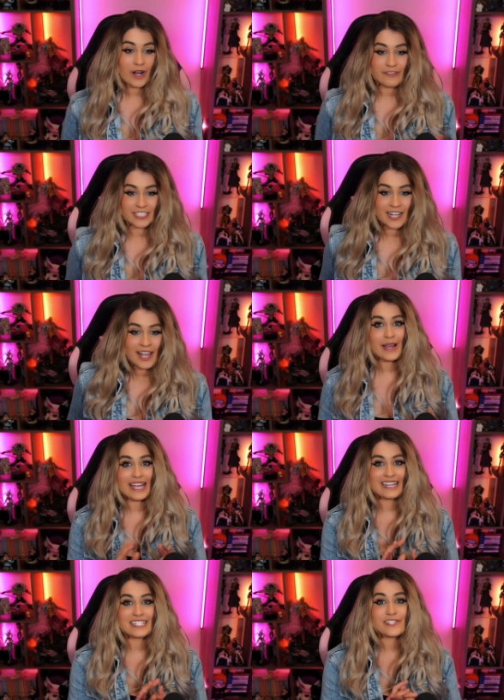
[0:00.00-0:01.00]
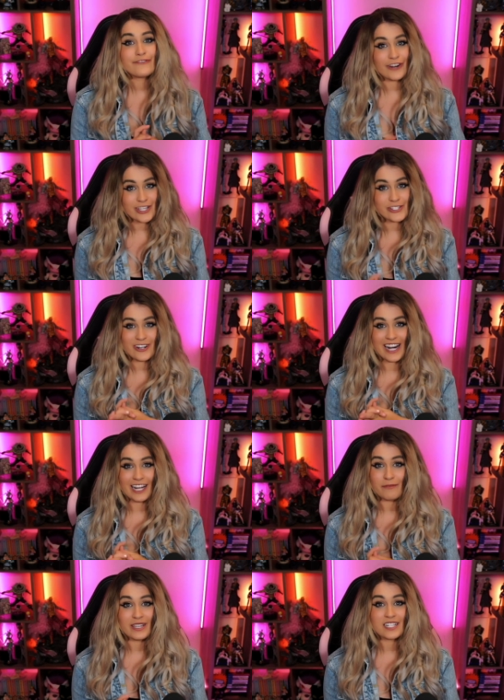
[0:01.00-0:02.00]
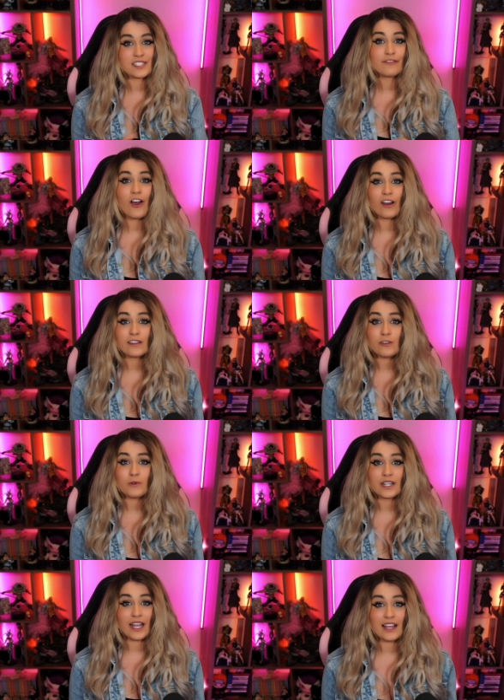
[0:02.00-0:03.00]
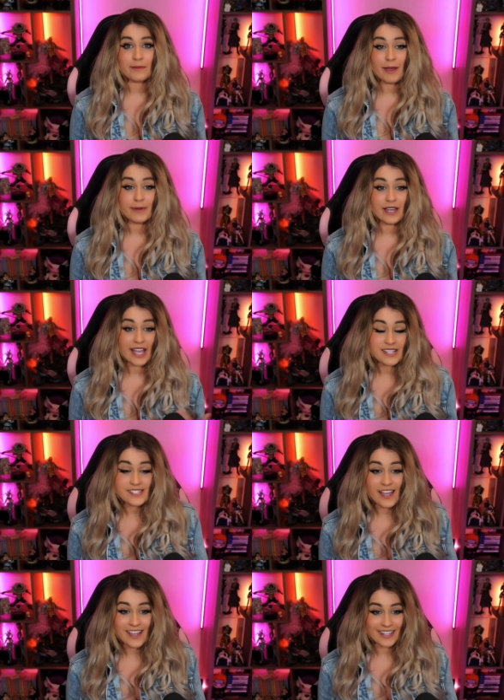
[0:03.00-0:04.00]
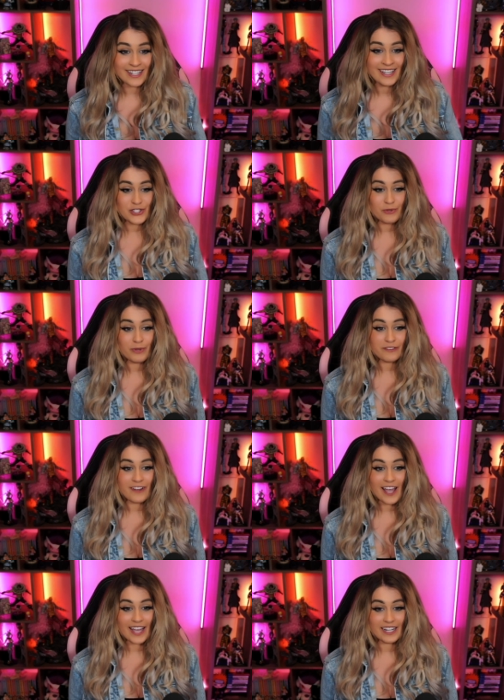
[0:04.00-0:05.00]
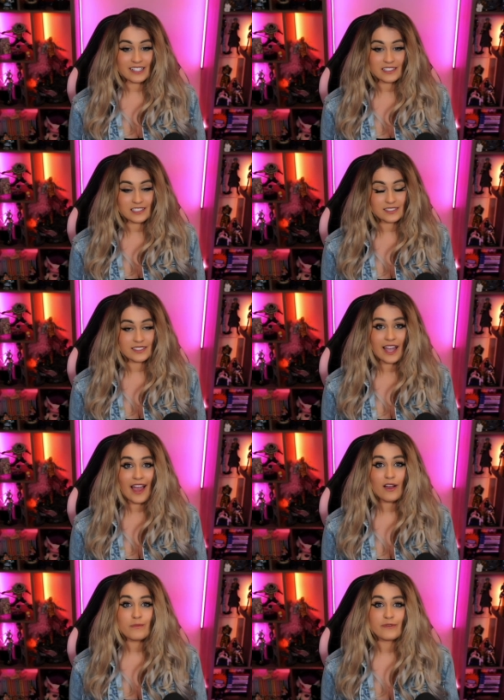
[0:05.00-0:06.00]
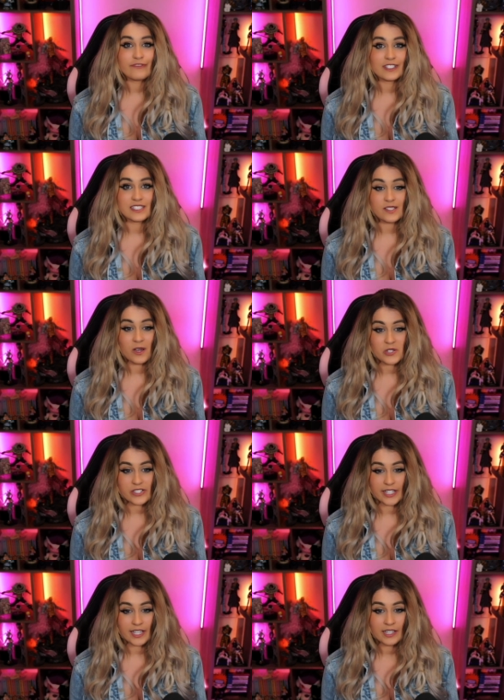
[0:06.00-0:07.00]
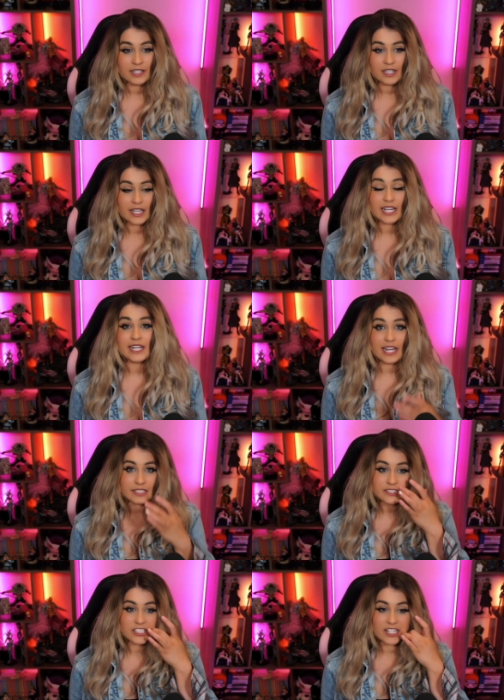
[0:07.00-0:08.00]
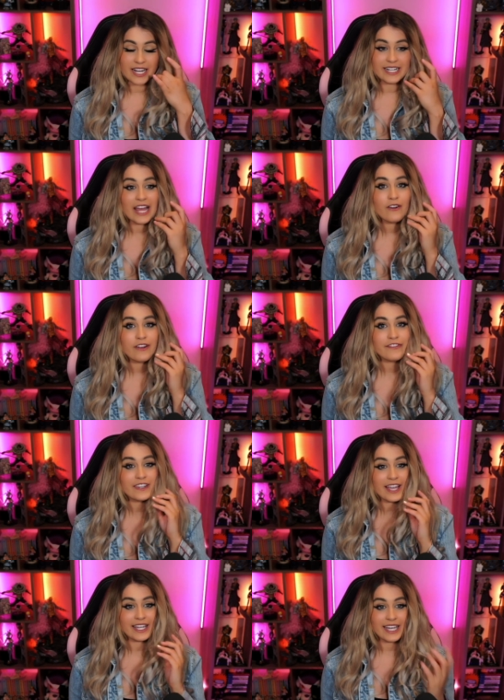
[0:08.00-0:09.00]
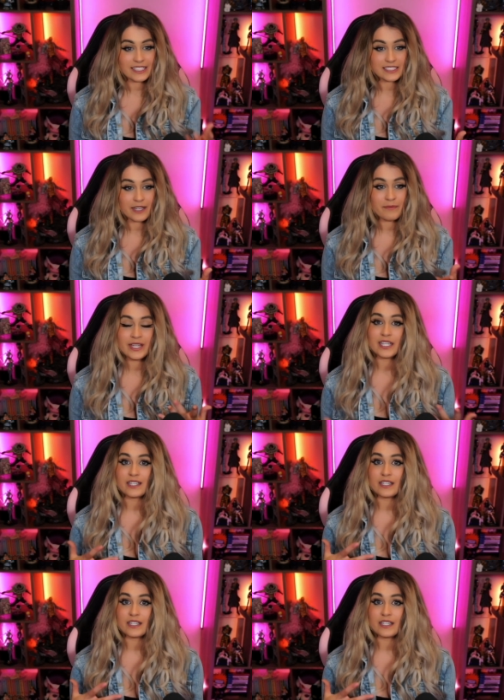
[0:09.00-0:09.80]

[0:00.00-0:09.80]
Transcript: whatever. But it's frustrating because of all the work Alibaba has done to provide just help for this country, an answer. And now I feel like Cassim